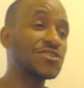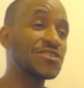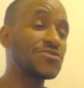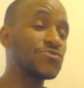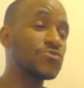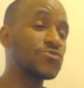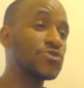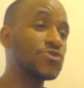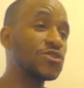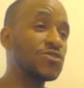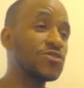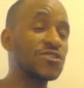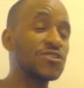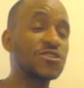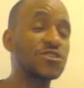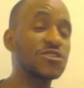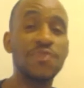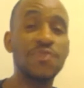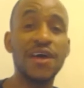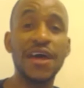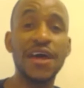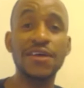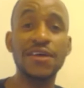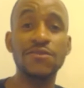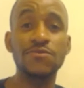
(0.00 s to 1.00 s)
and what do you
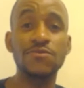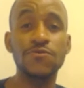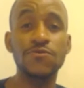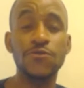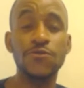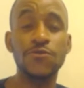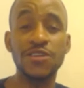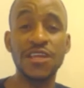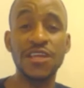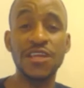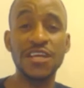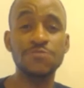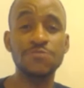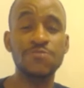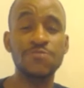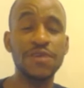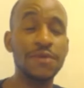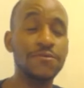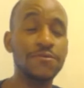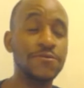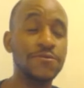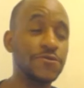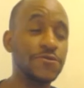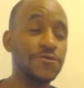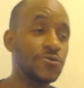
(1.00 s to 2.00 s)
expect for the next
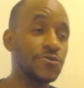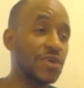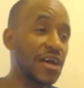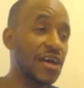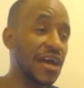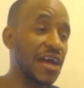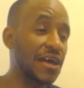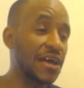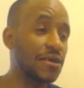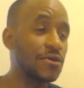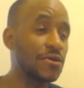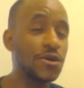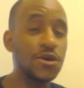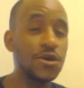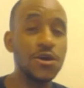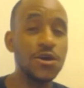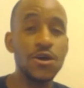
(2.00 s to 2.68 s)
pay-per-view? Hey,